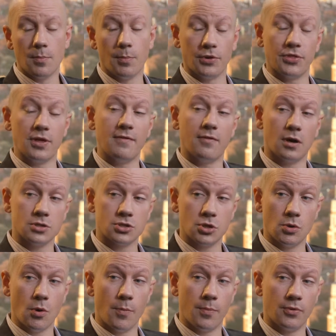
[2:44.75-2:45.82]
But they've
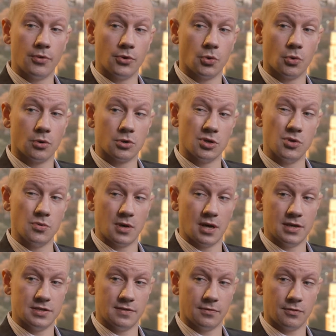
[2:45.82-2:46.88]
also opened the door to new
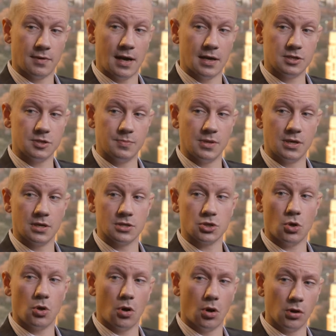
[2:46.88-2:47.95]
kinds of threats
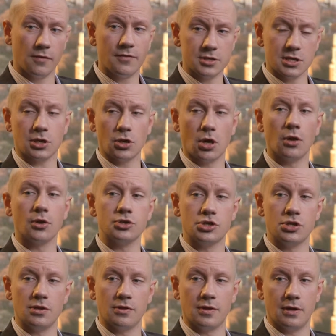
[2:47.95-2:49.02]
because all of the
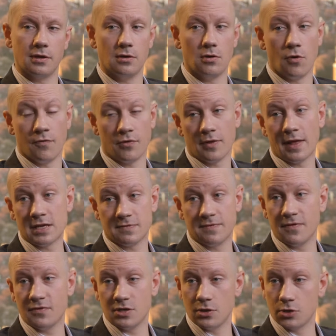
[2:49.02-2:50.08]
technology that over the last
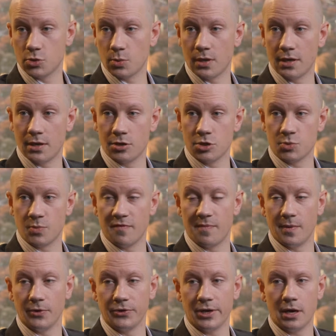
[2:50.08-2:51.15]
15 or 20 years
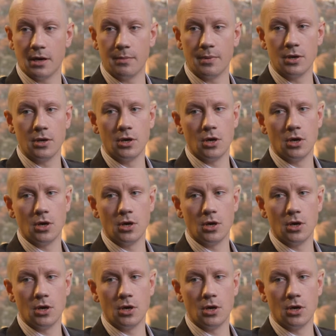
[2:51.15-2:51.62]
we've built up,